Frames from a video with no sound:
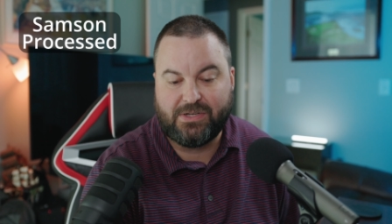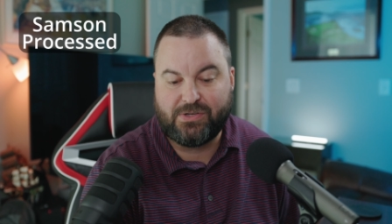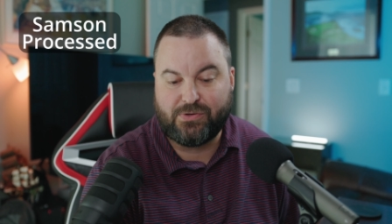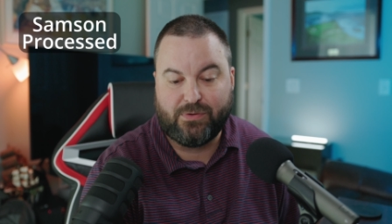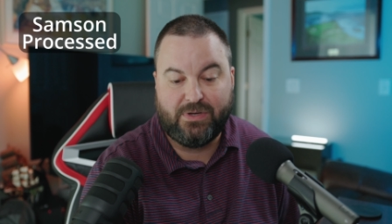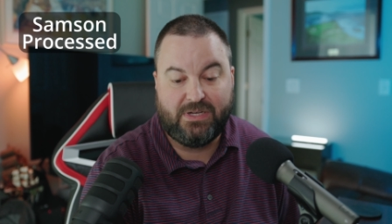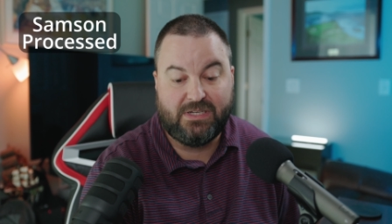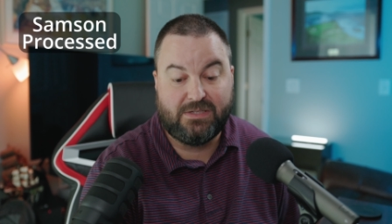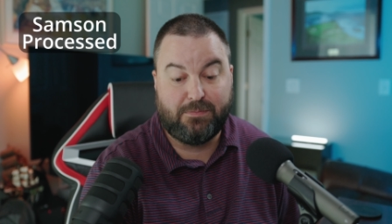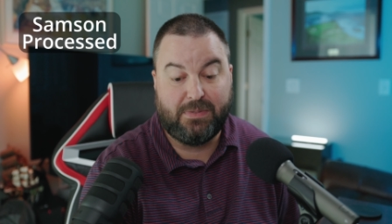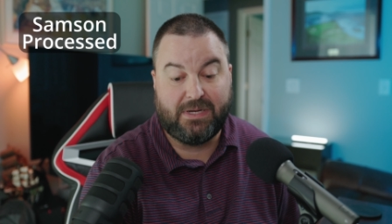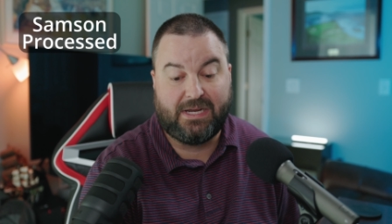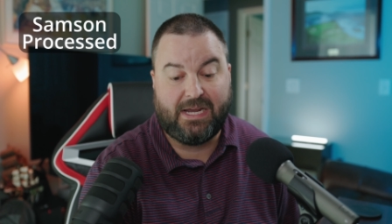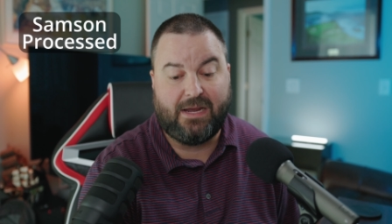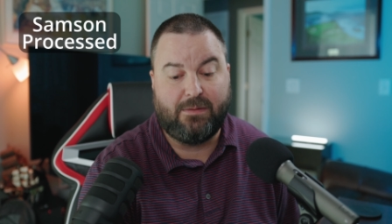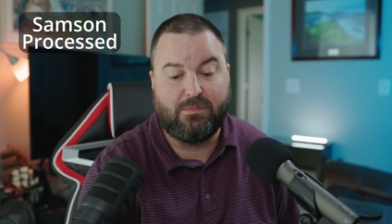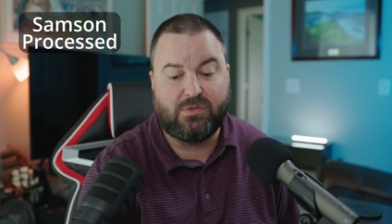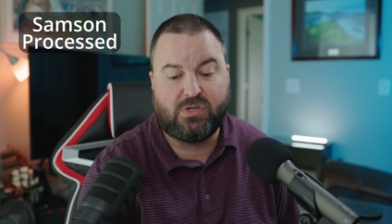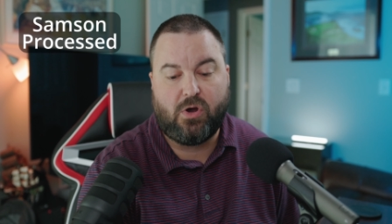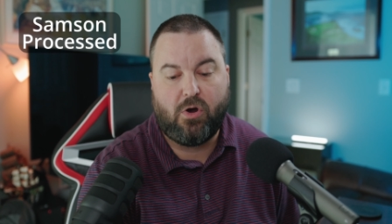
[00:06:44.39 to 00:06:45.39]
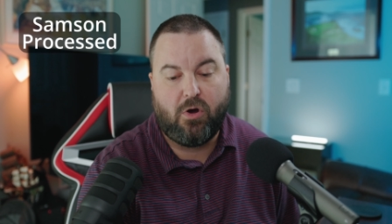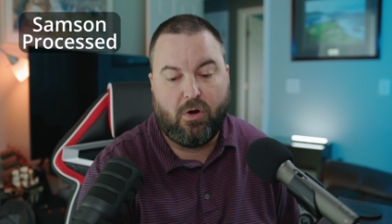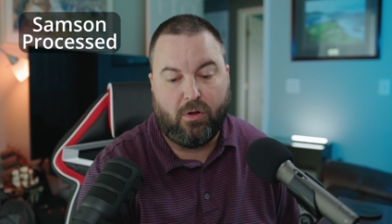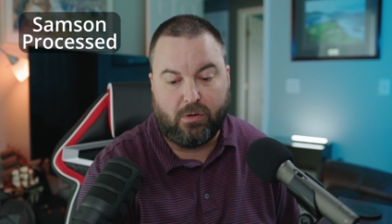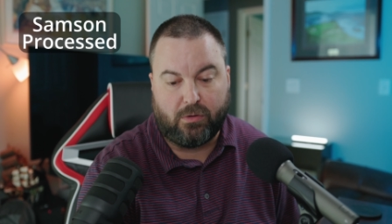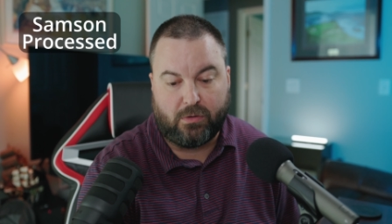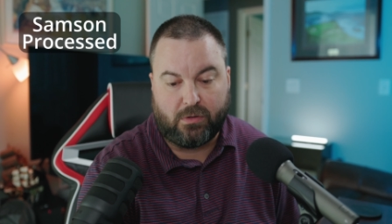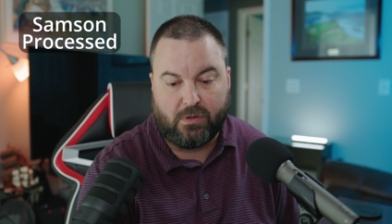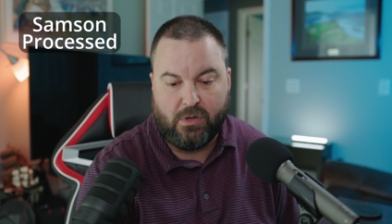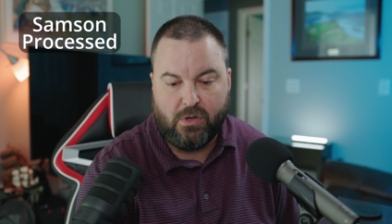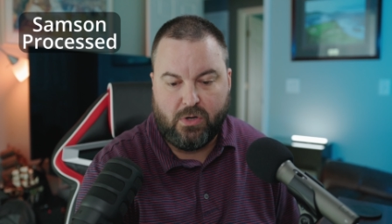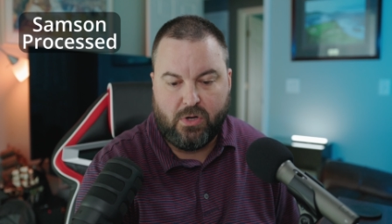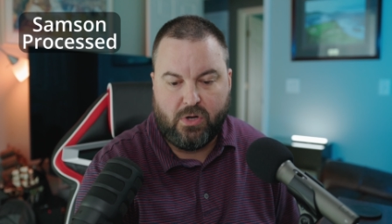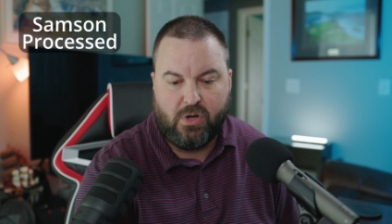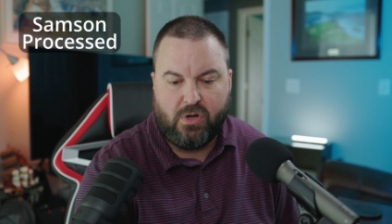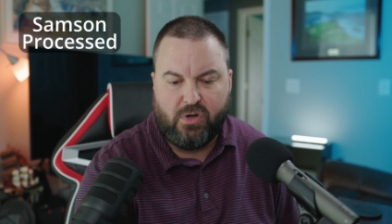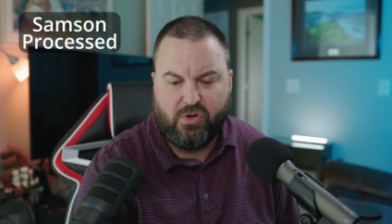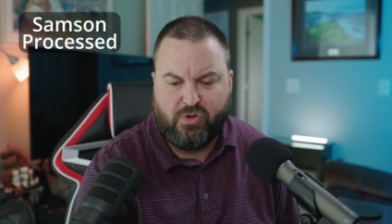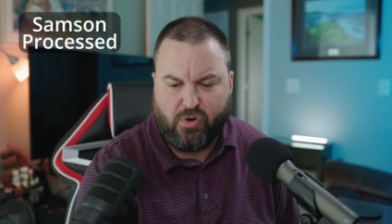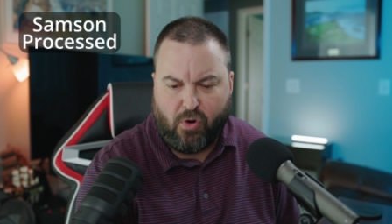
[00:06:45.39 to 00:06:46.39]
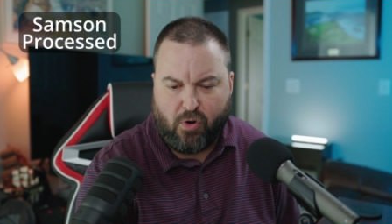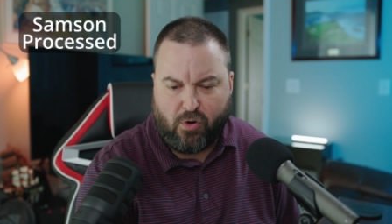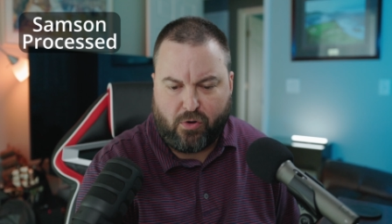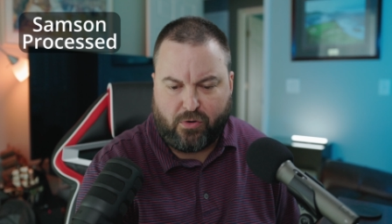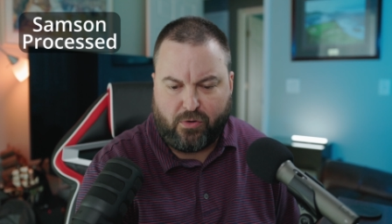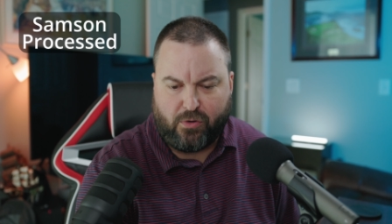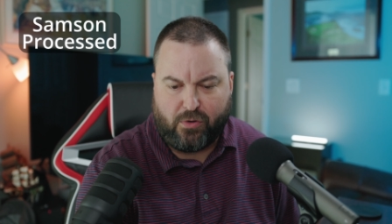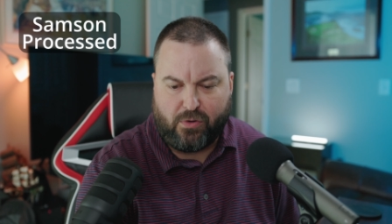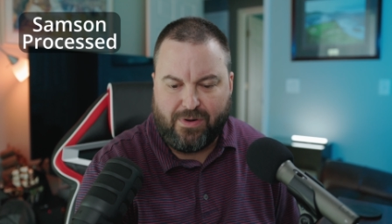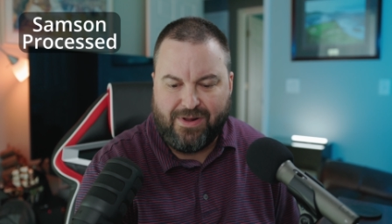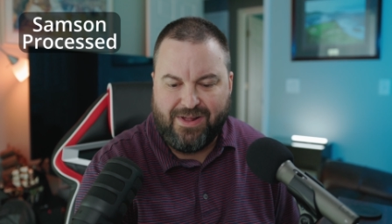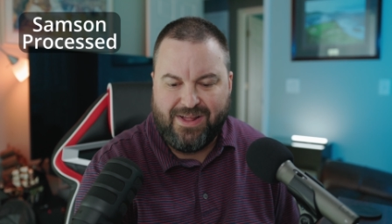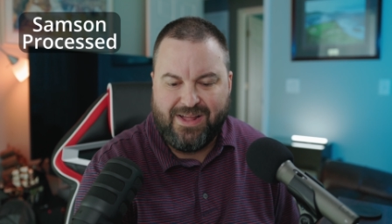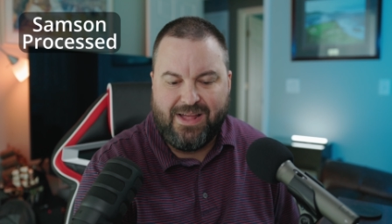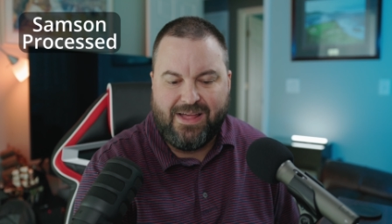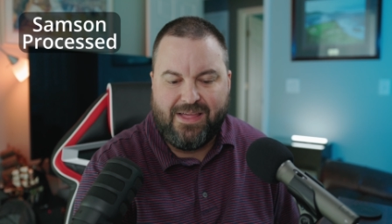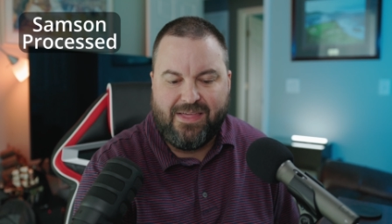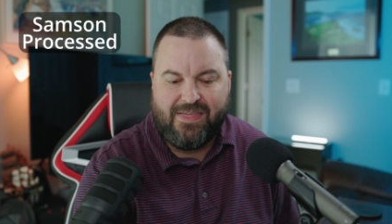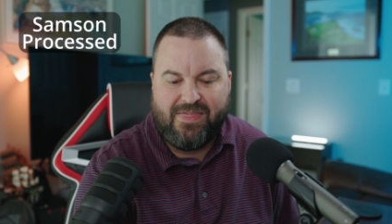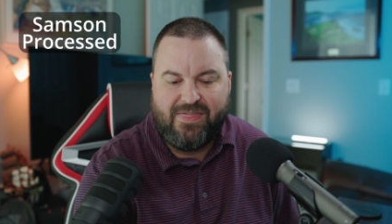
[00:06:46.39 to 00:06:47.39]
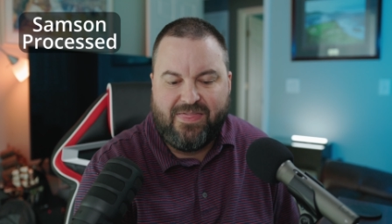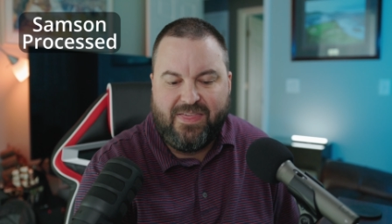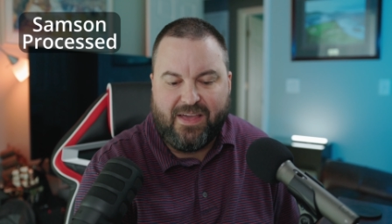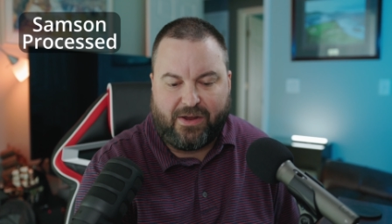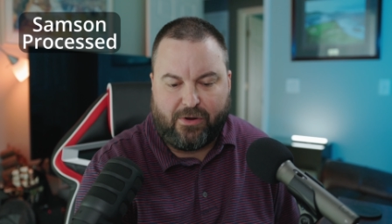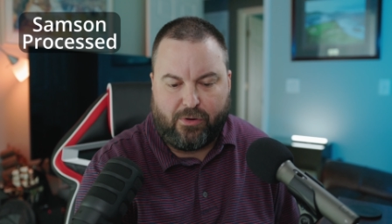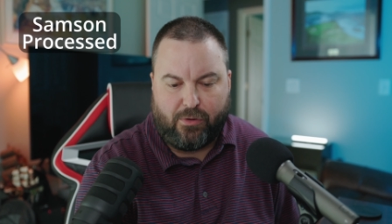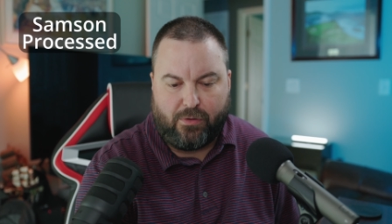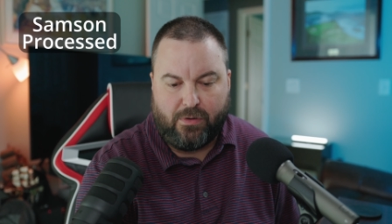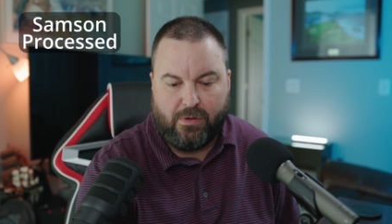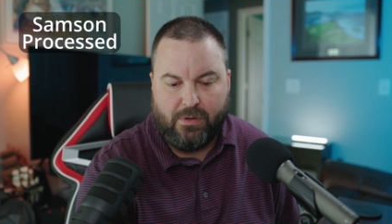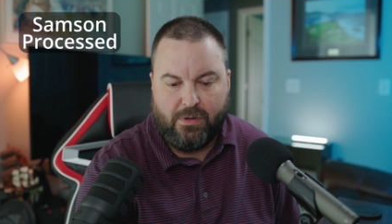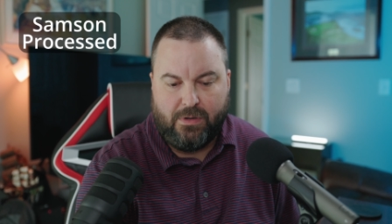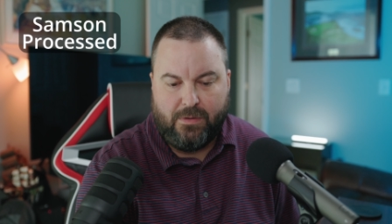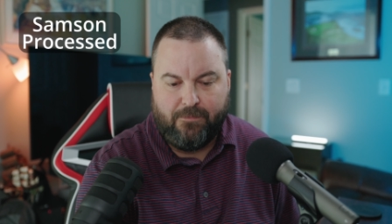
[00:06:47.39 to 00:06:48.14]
trees became taller, darker, thicker.